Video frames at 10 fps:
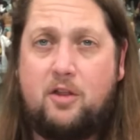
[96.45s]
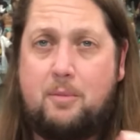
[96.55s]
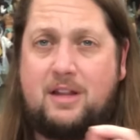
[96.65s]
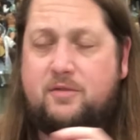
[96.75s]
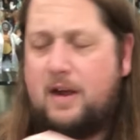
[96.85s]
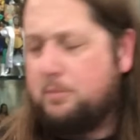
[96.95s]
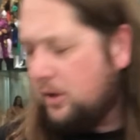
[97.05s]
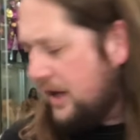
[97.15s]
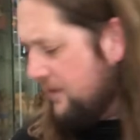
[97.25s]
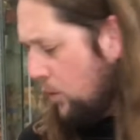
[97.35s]
The month of
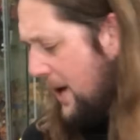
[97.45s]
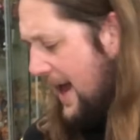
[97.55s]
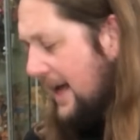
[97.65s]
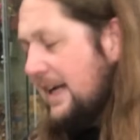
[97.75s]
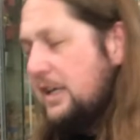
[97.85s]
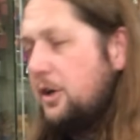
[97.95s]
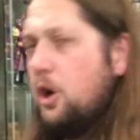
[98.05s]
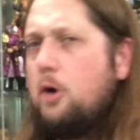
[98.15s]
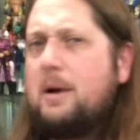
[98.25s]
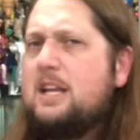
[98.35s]
April giveaway.
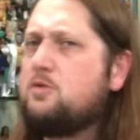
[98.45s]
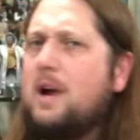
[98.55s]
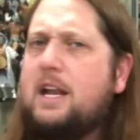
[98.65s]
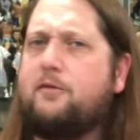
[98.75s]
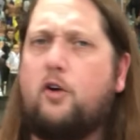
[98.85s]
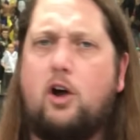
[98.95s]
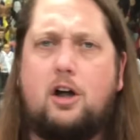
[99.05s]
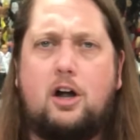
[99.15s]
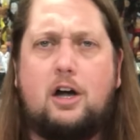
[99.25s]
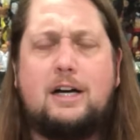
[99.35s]
Nobody's ready for
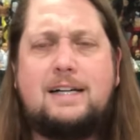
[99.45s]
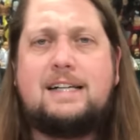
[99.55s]
her.